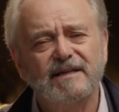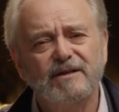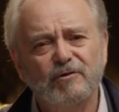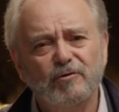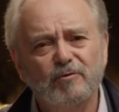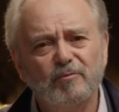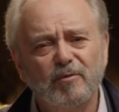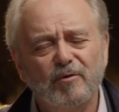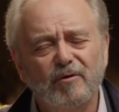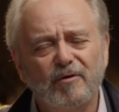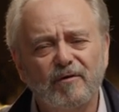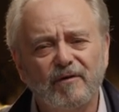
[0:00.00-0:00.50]

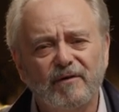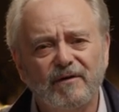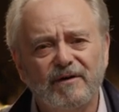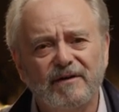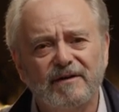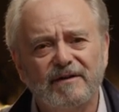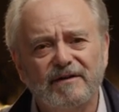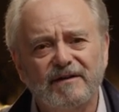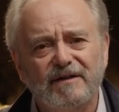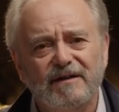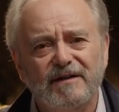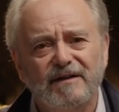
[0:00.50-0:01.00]
Uber
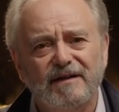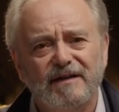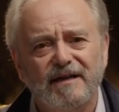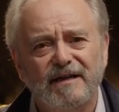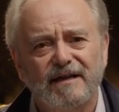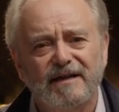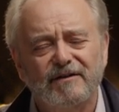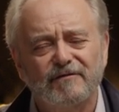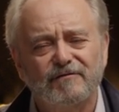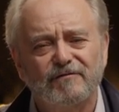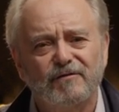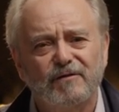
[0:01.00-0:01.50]

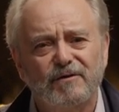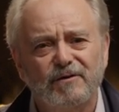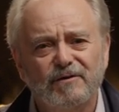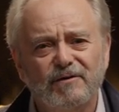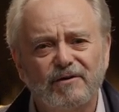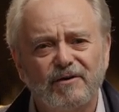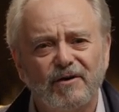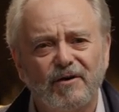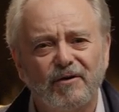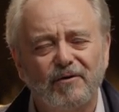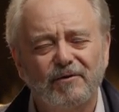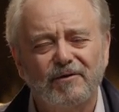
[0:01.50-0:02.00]
and for you
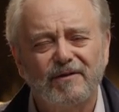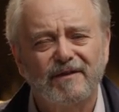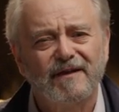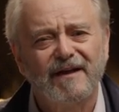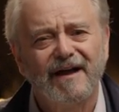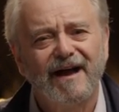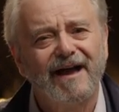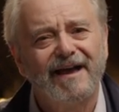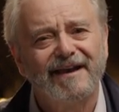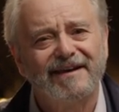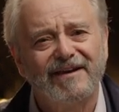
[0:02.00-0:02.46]
to go to the eye